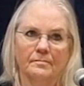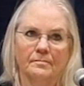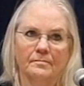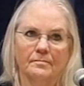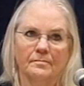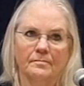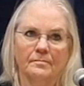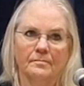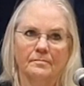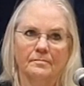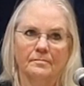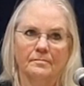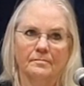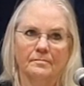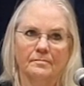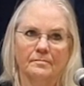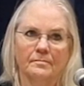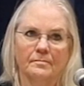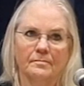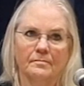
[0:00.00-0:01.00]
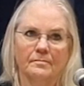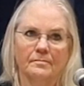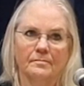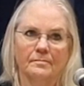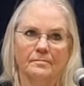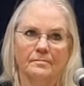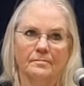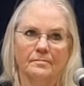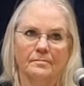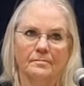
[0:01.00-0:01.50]
makes it
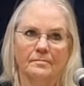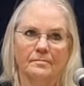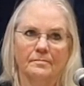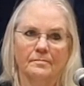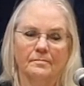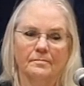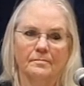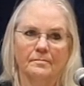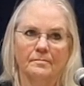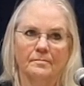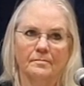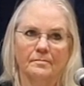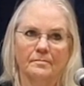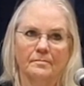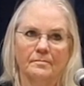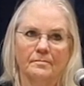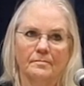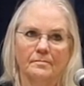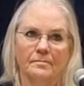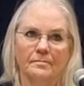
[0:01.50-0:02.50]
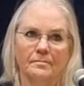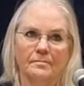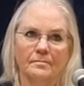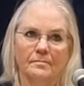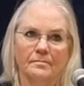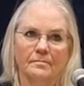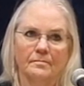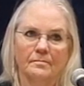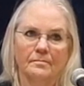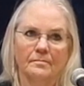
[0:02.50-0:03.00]
impossible to catch
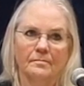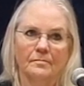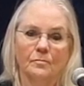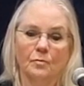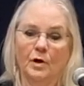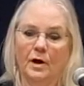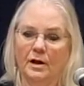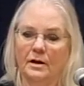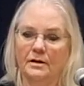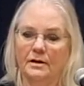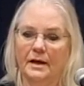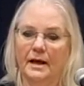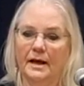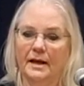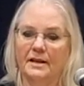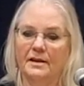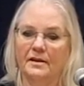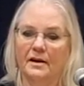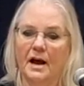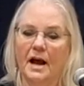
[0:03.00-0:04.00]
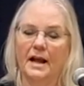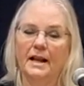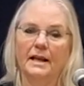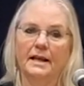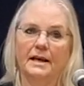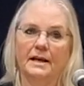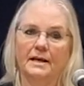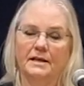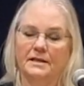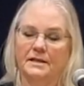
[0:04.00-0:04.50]
measles. Well, yeah, it's a
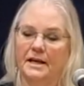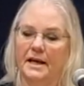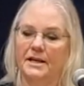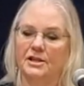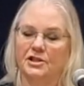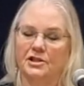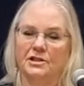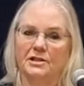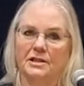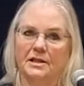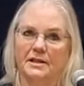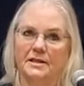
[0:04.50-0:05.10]
highly contagious